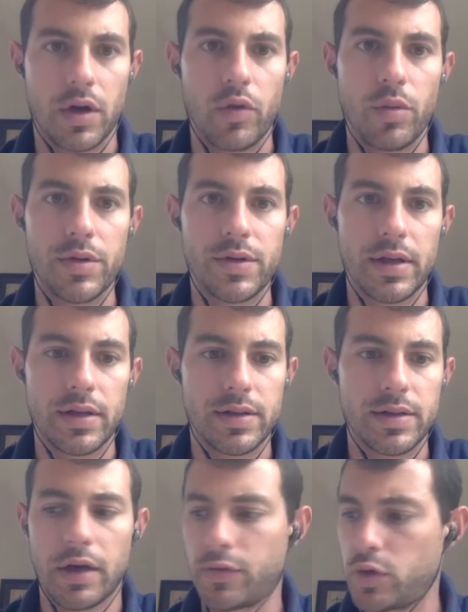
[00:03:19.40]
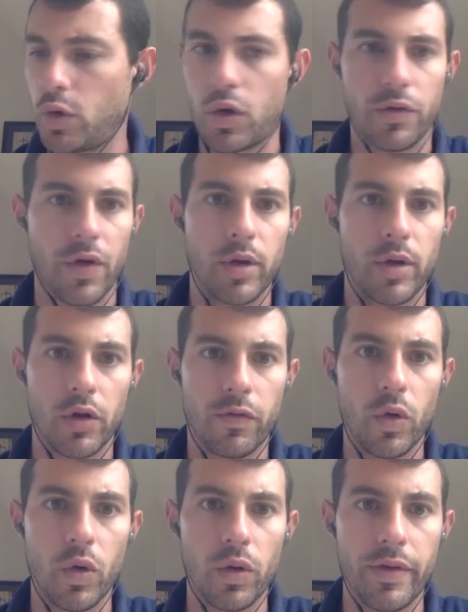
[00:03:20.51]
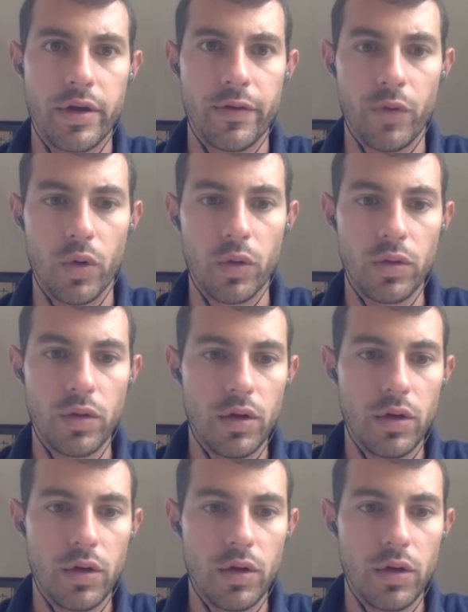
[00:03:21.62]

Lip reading: kind of almost that self-talk of, I'm going to fall, and then you fall.